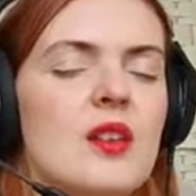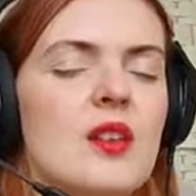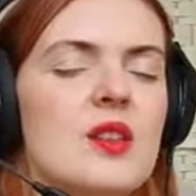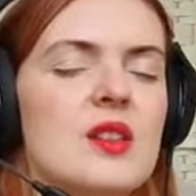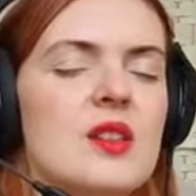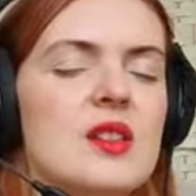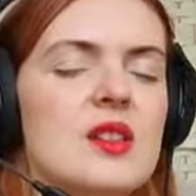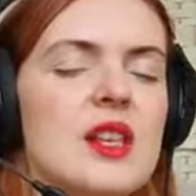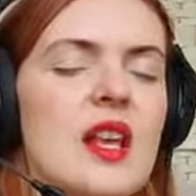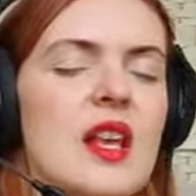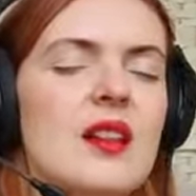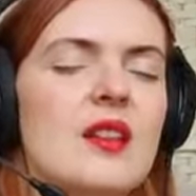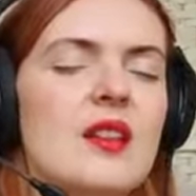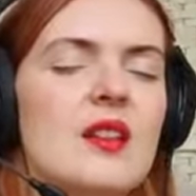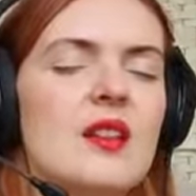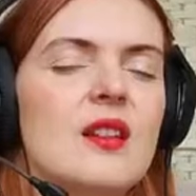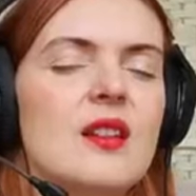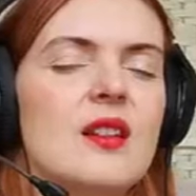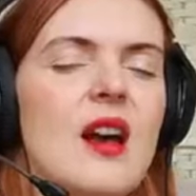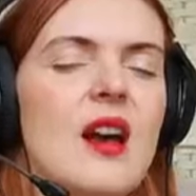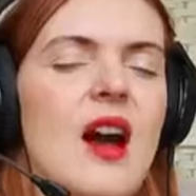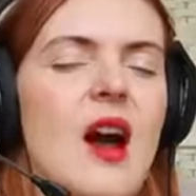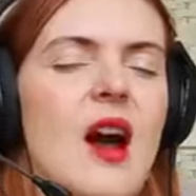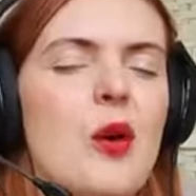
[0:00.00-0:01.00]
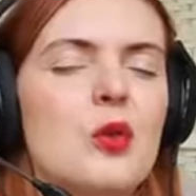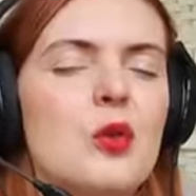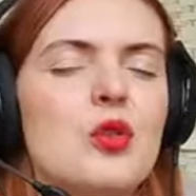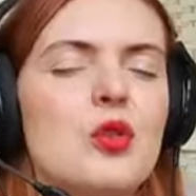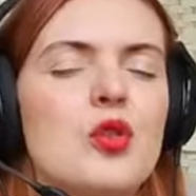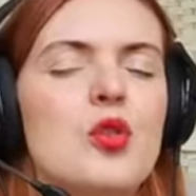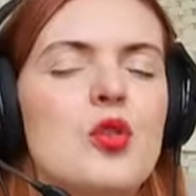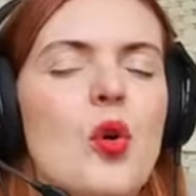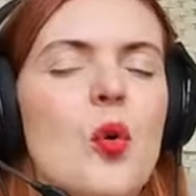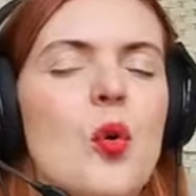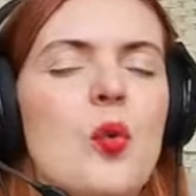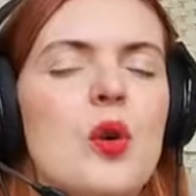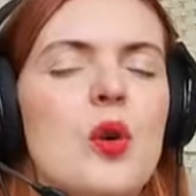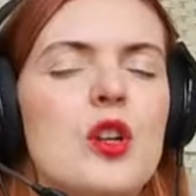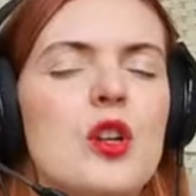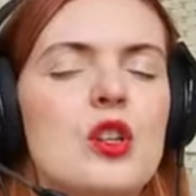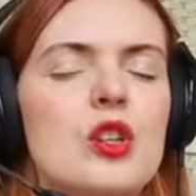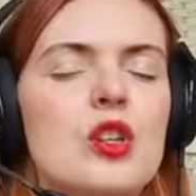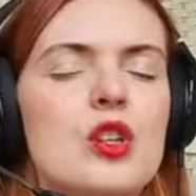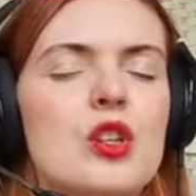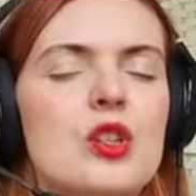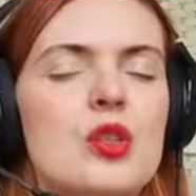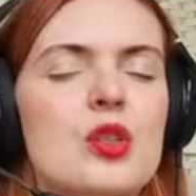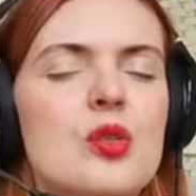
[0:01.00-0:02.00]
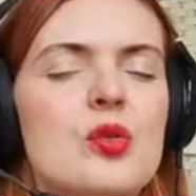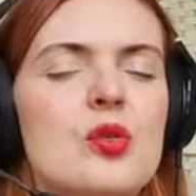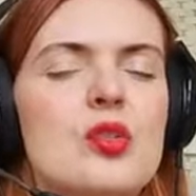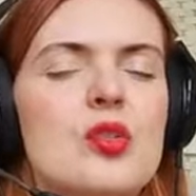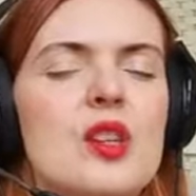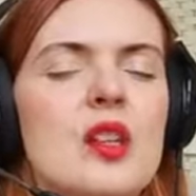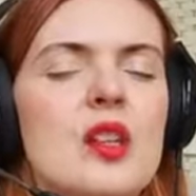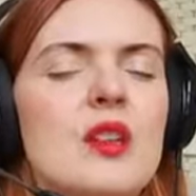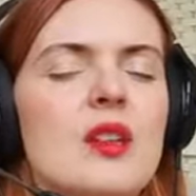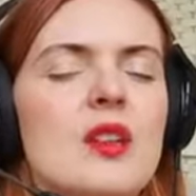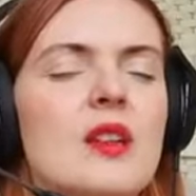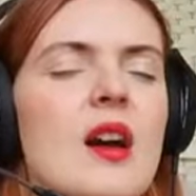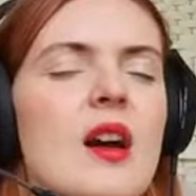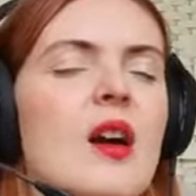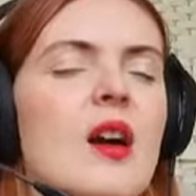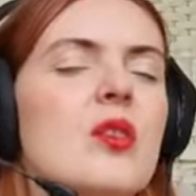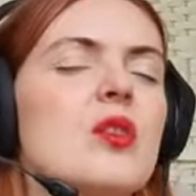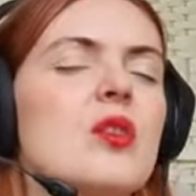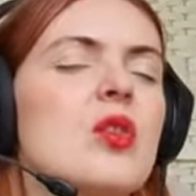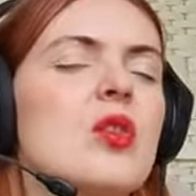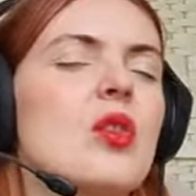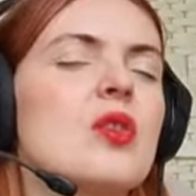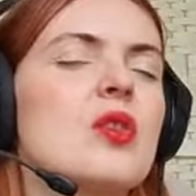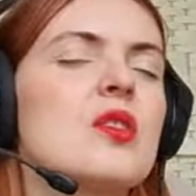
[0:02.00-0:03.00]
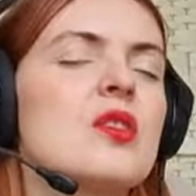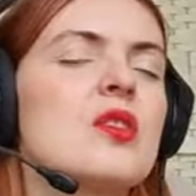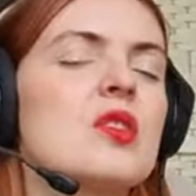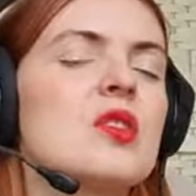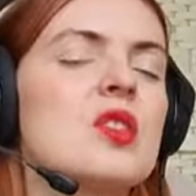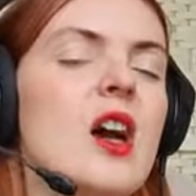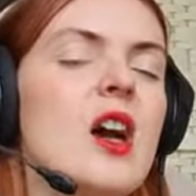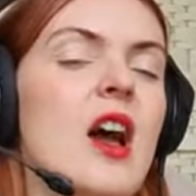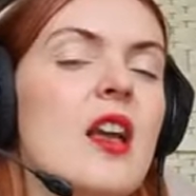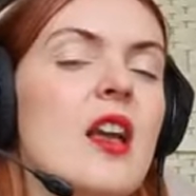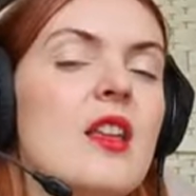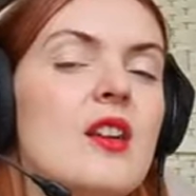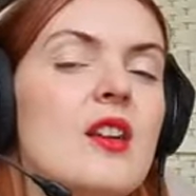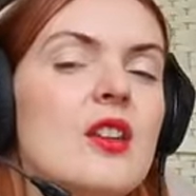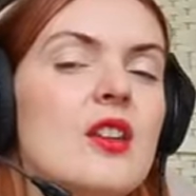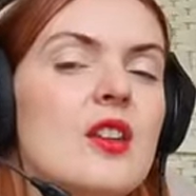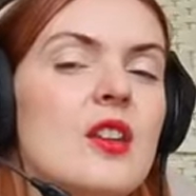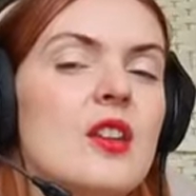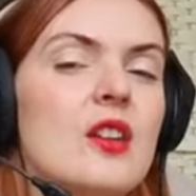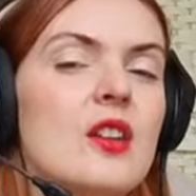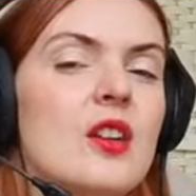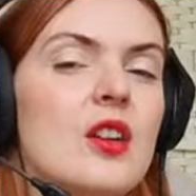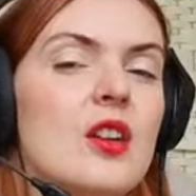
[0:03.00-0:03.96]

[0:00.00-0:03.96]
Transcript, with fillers: send it out your wish, you send it out your desire.